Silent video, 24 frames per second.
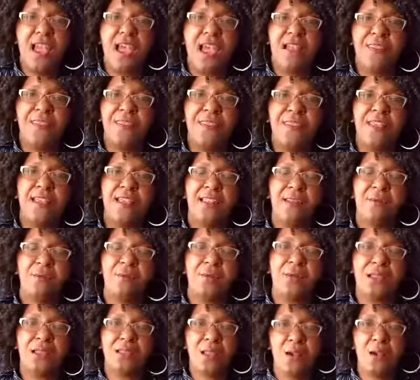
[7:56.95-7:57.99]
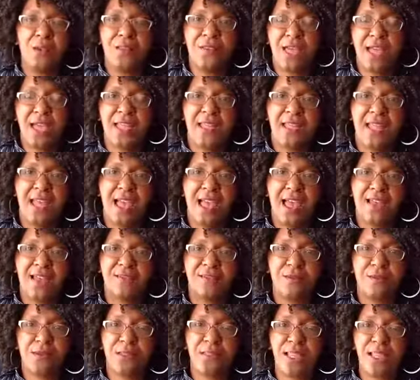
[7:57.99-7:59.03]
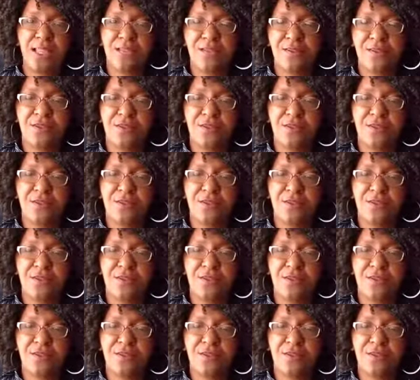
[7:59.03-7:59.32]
And then below that, it has related